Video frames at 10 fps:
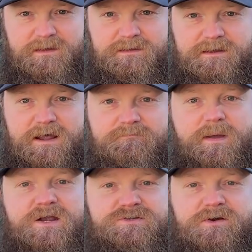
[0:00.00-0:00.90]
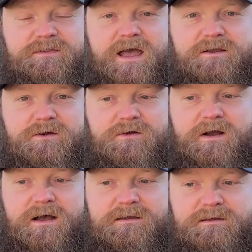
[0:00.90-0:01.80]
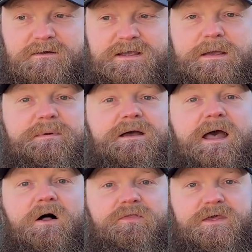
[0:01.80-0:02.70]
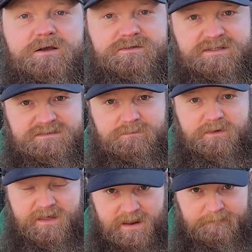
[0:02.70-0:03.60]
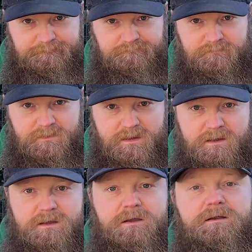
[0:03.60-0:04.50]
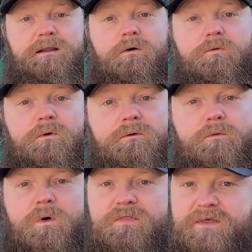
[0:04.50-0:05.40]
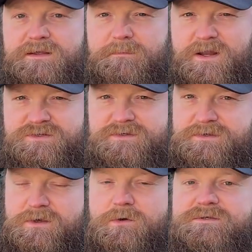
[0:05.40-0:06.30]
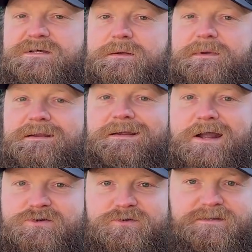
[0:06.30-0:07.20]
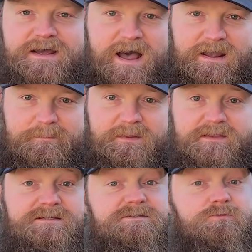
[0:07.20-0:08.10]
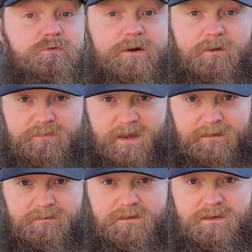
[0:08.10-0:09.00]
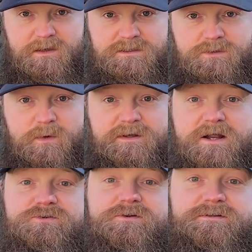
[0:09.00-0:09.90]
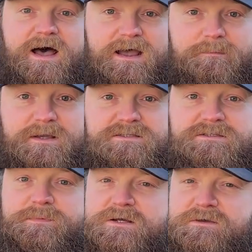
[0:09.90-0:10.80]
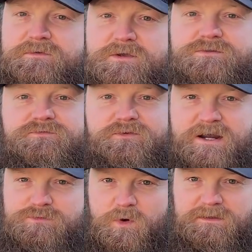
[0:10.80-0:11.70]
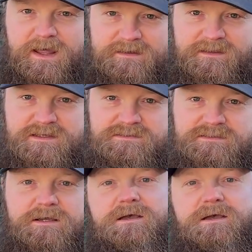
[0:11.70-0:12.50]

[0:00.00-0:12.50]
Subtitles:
to kind of make sure that you're keeping a healthy ecosystem within it. Now, one thing to mention too is going to be nitrogen tie-up. Now, this is a real thing. So what nitrogen tie-up is, especially if you use fresh wood like this,